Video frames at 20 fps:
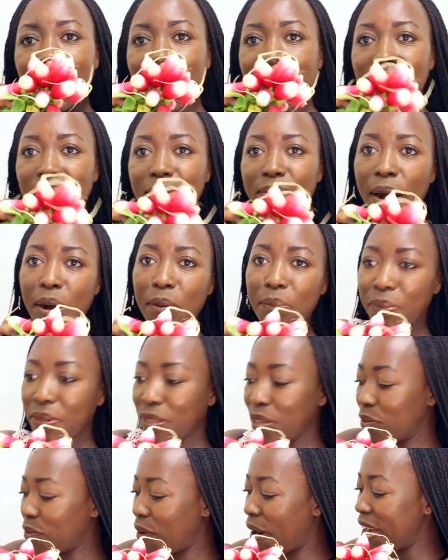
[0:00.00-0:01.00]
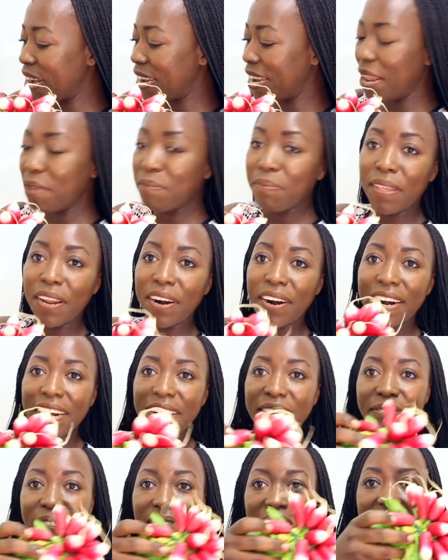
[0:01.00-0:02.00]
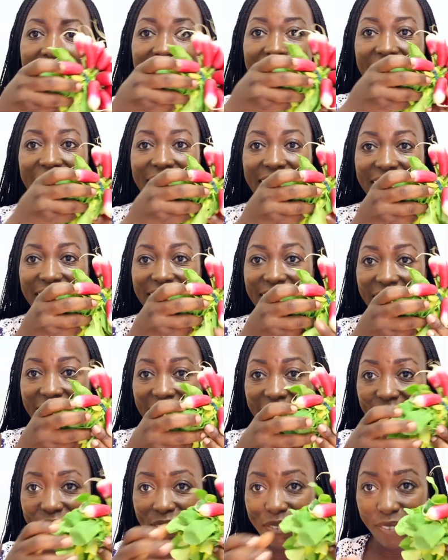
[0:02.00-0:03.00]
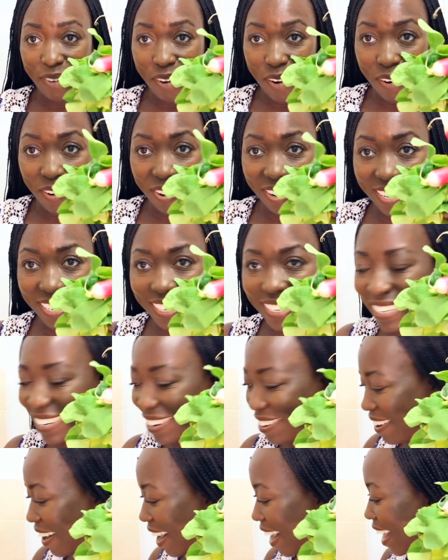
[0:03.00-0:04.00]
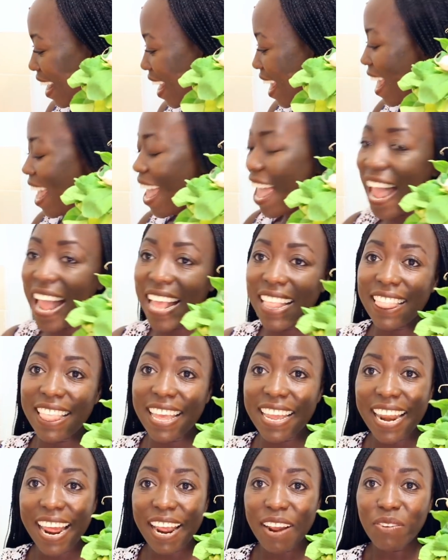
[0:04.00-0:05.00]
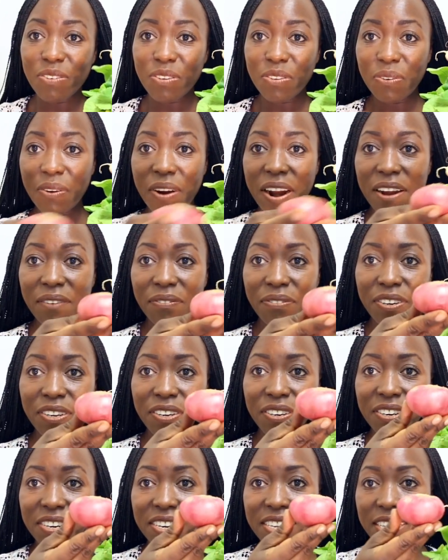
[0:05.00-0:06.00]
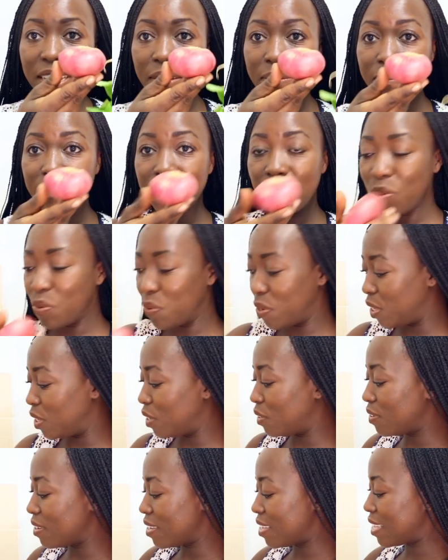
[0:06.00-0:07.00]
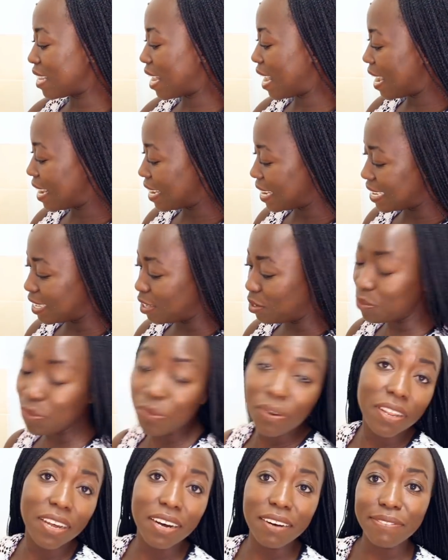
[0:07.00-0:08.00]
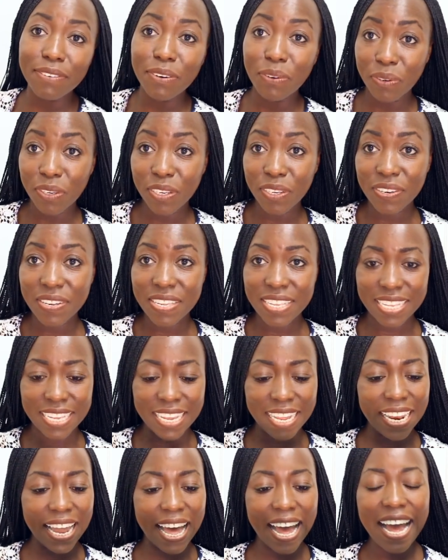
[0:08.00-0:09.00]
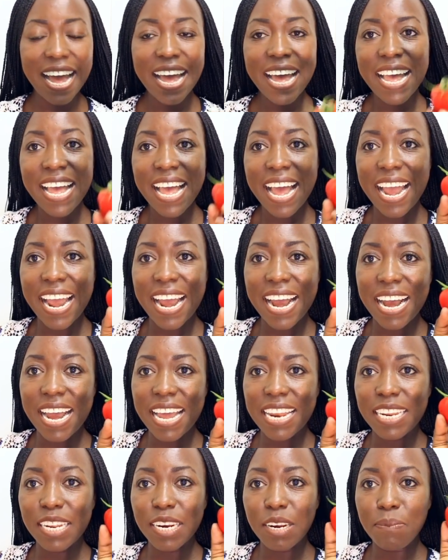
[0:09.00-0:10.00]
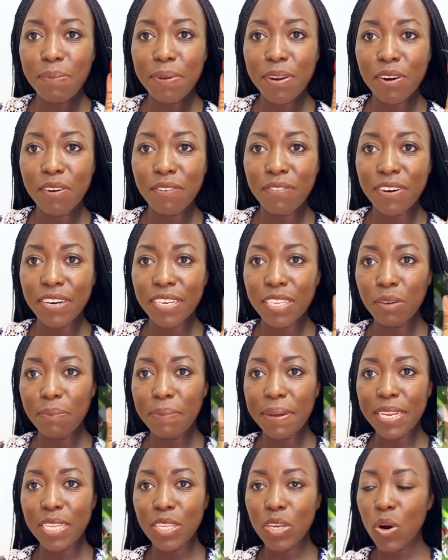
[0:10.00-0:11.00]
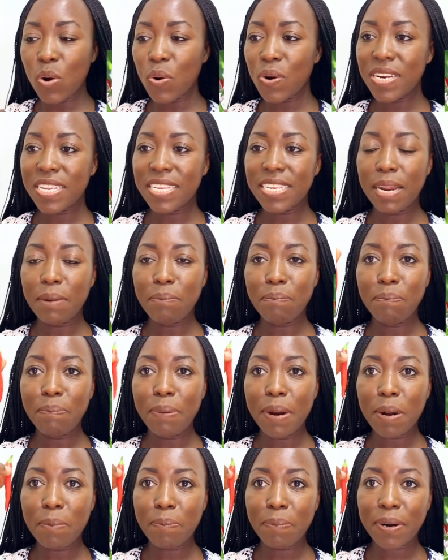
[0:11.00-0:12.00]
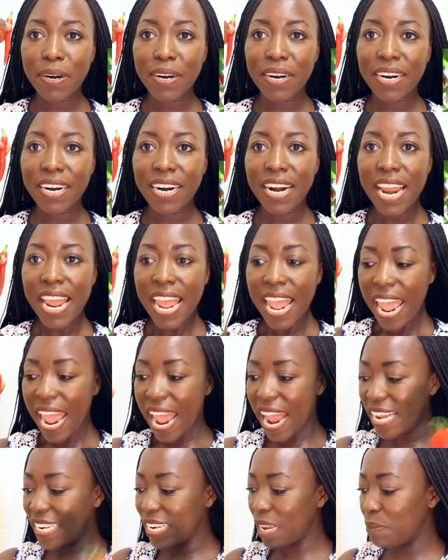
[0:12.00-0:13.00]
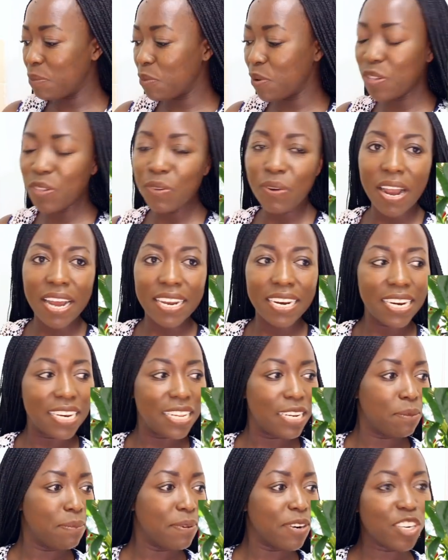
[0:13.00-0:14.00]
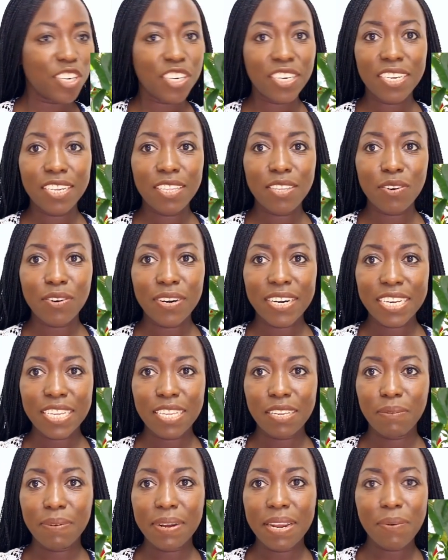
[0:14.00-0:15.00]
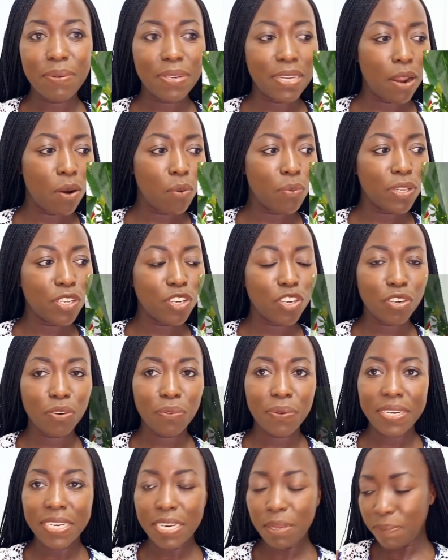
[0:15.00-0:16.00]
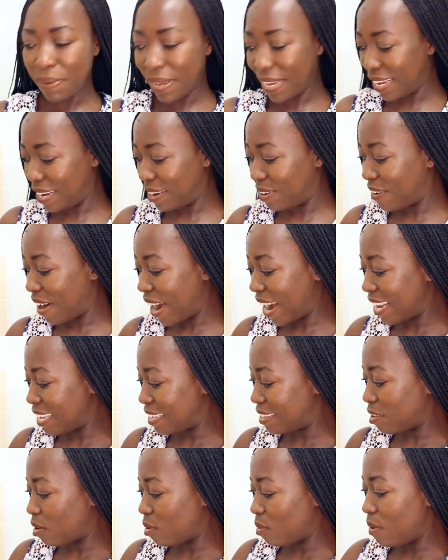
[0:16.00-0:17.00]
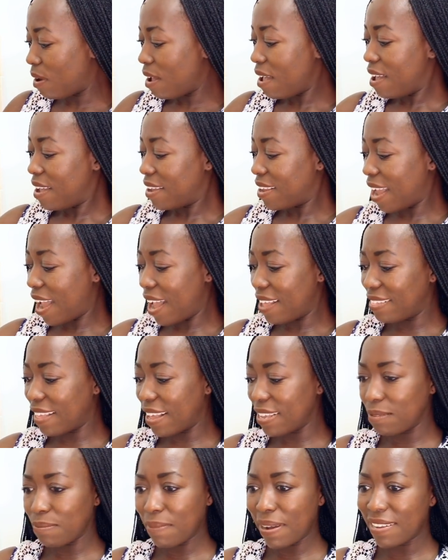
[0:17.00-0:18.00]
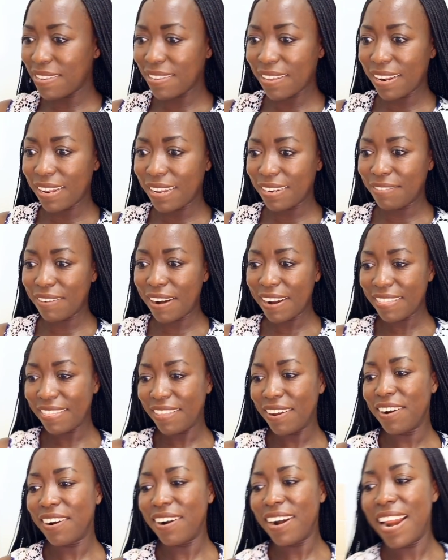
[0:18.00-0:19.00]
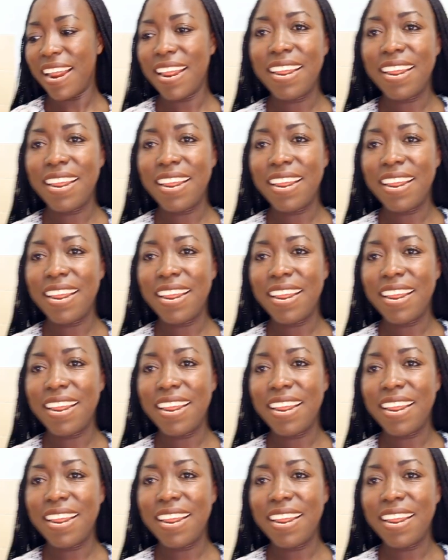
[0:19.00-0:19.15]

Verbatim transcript: um, i'll put the right name there if i got it wrong all right and then I also have here some onions I do love onions a lot uh, a little bit of a tomato some pepper and I'm going to add a little bit of shito into it which I will show you in a bit alright so yeah that's my salad right there